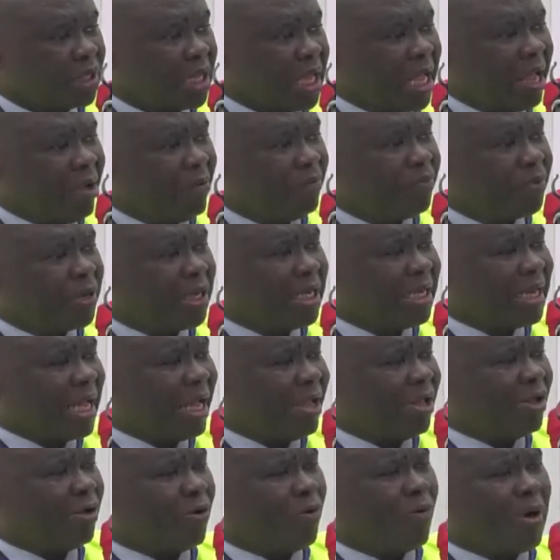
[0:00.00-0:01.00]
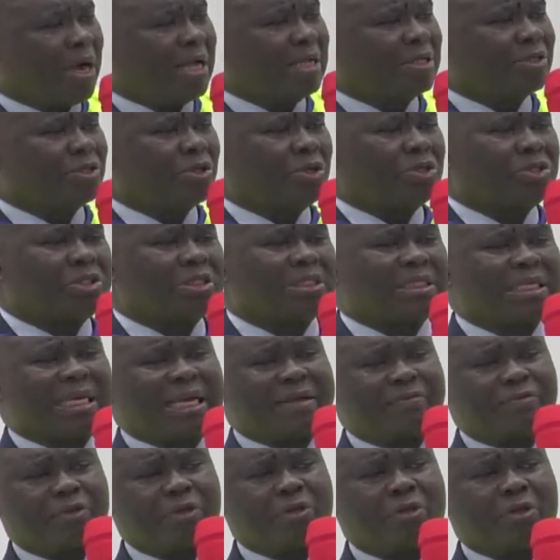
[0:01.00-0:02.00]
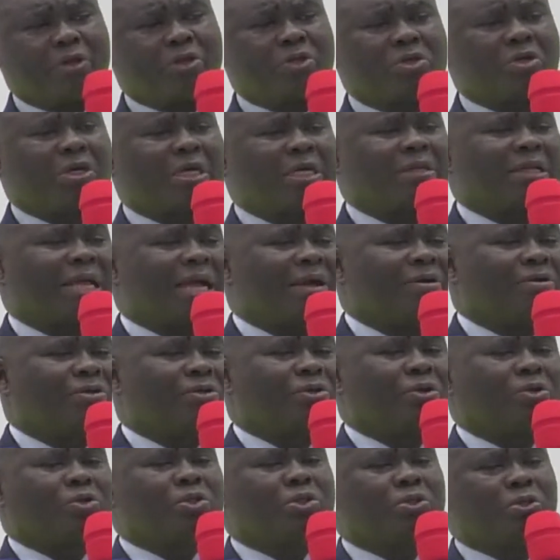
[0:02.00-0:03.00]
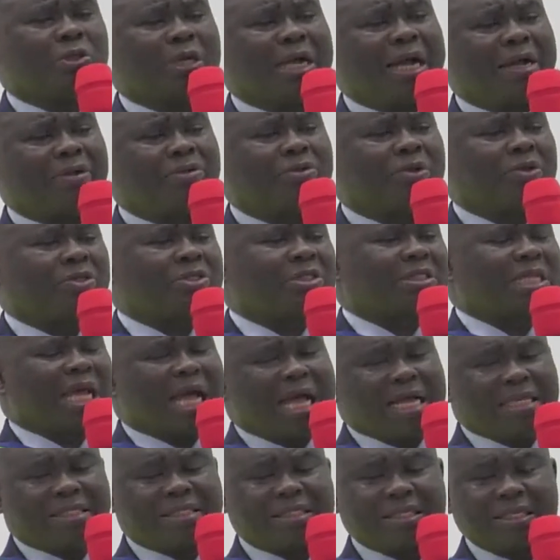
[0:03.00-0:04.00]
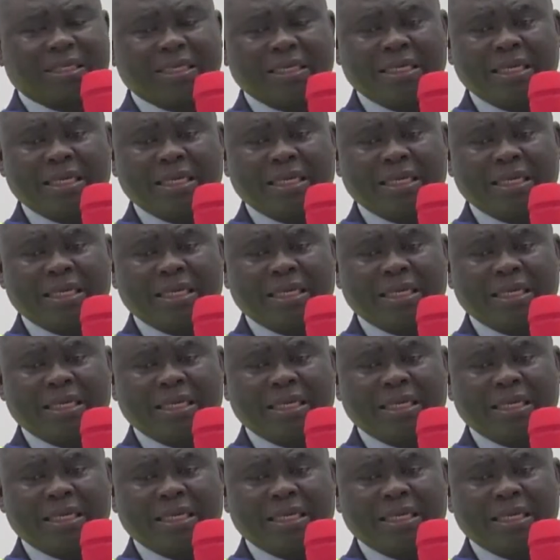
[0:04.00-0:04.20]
I pray you want to travel, you don't know how to do, how to start.